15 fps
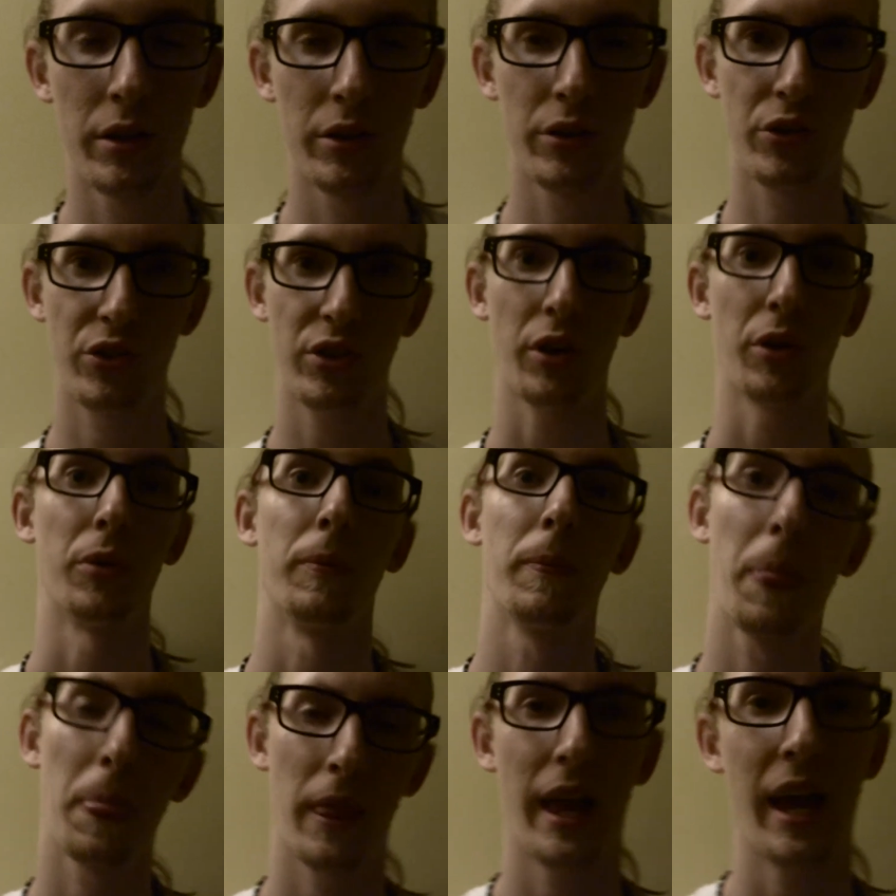So,
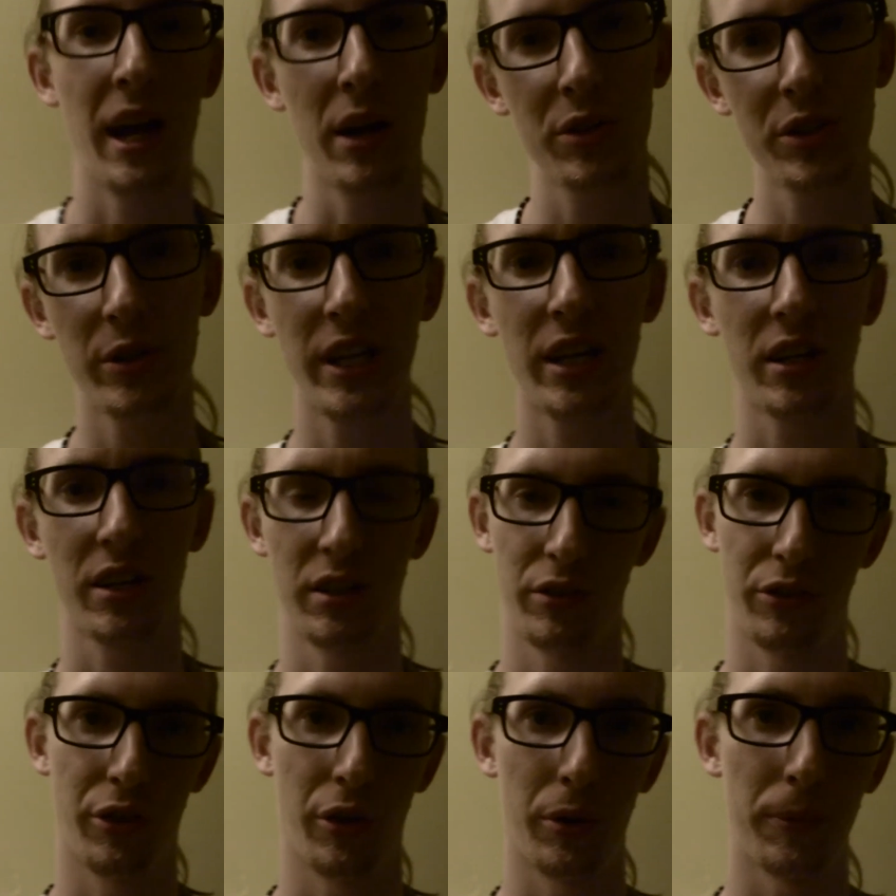how do you get a good
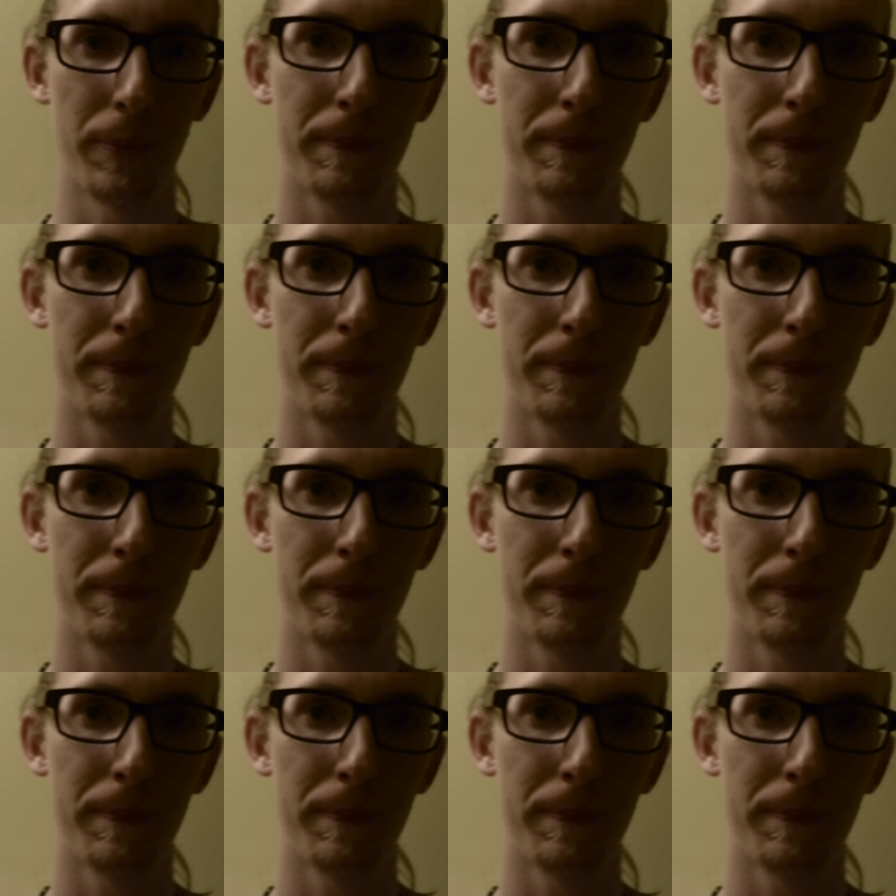tone?